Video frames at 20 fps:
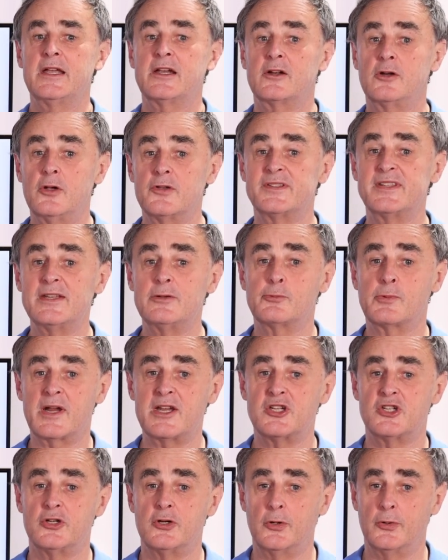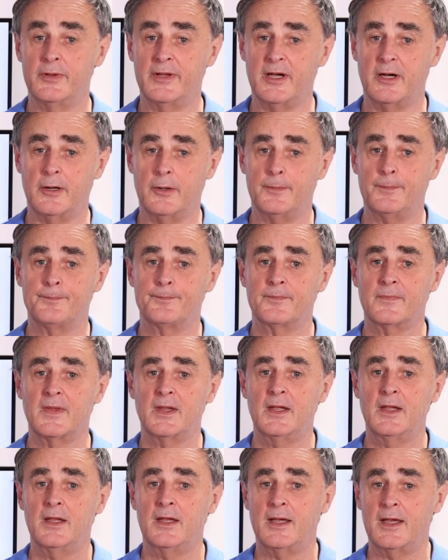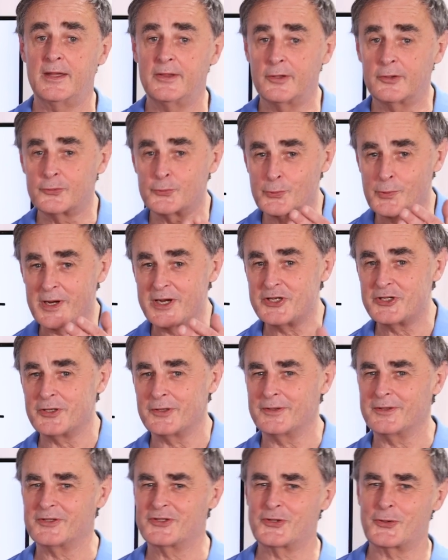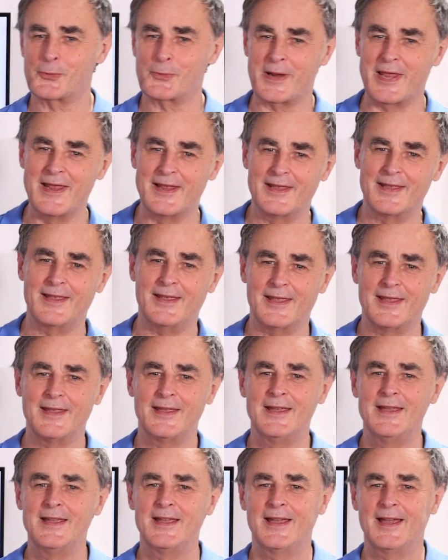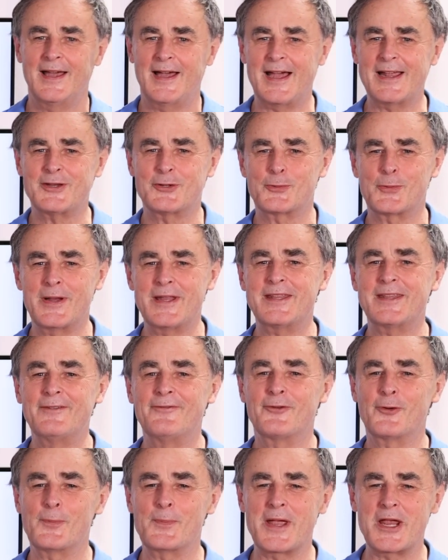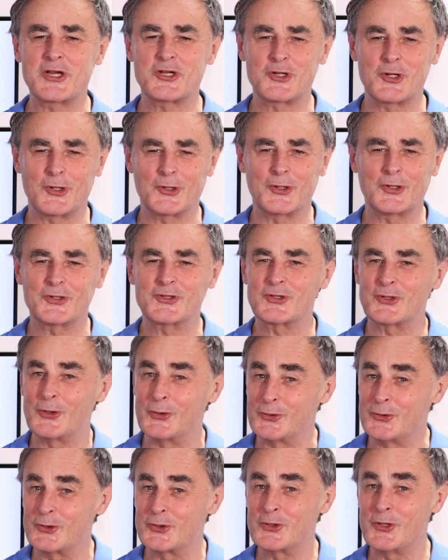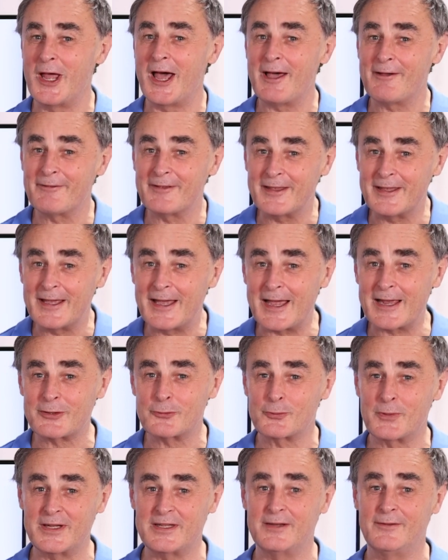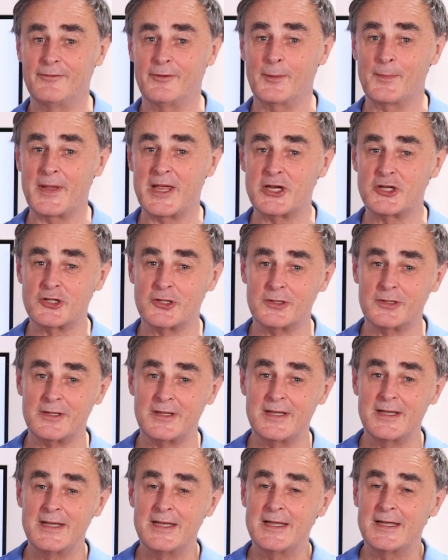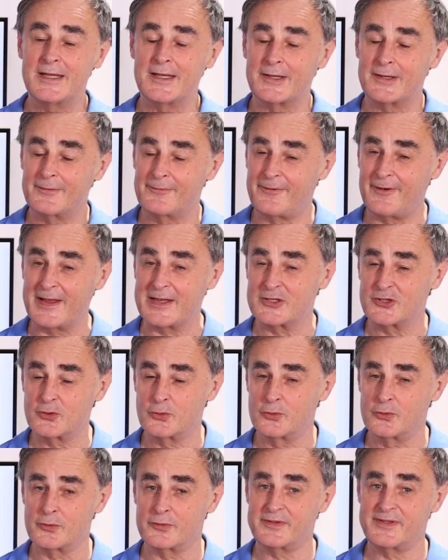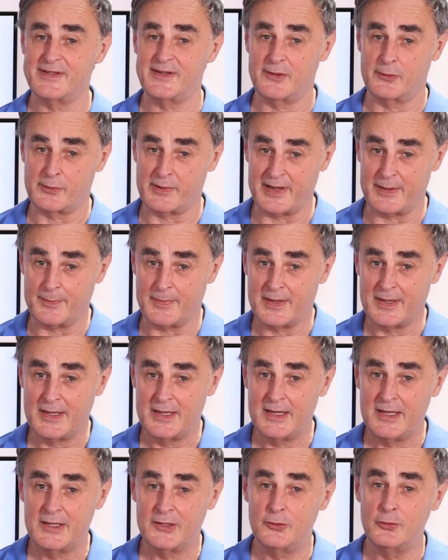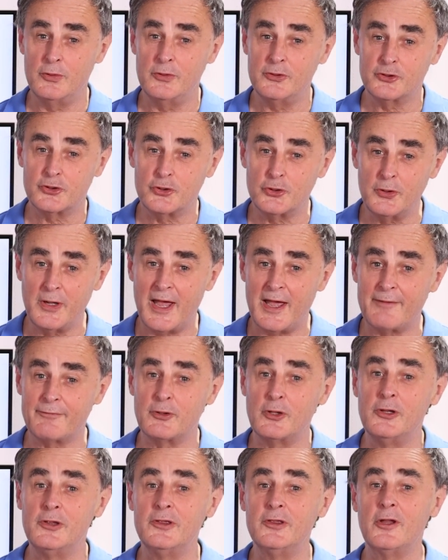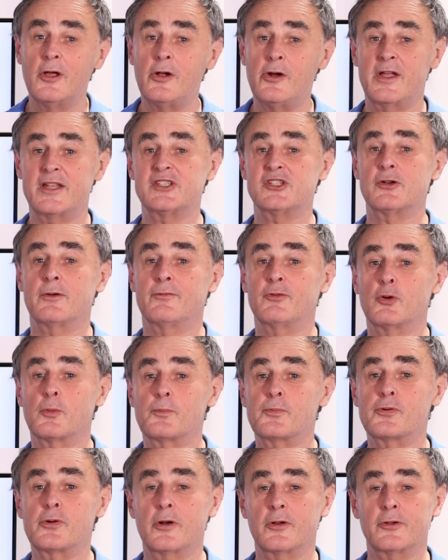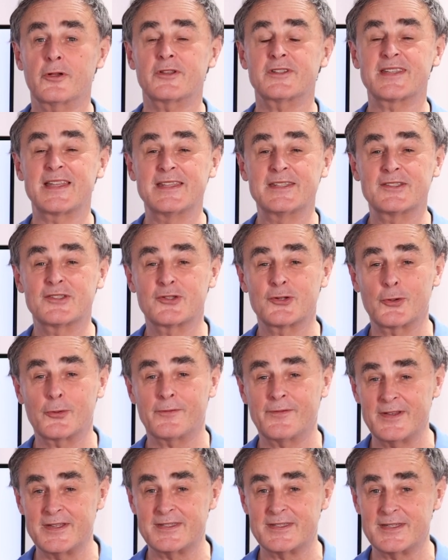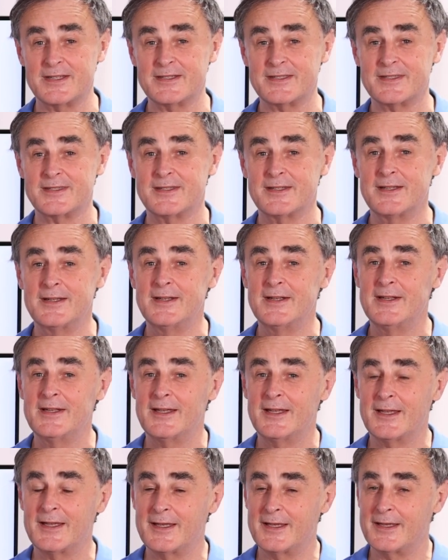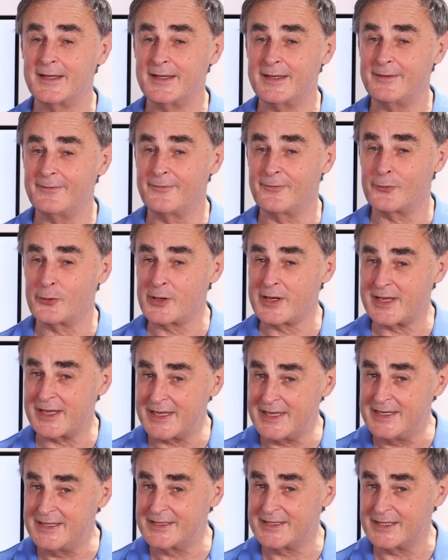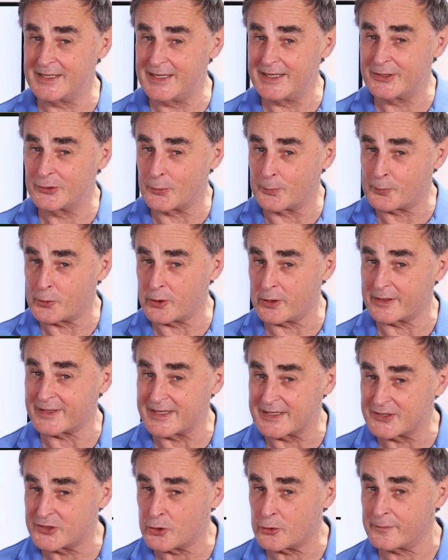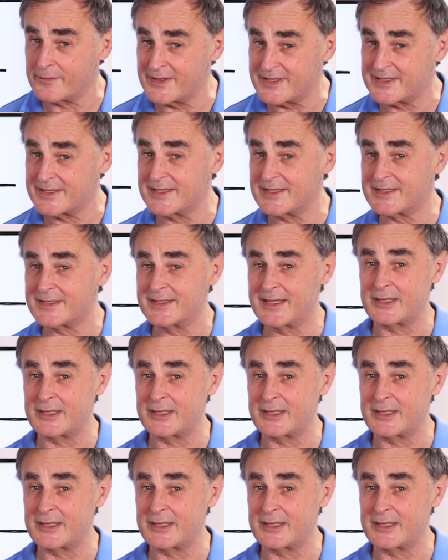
Closing ratio now and uh, not ration, sorry, accurate information. So you should have accurate information thanks to your CRM. You should have the knowledge of your products and services uh, very easily, the product and services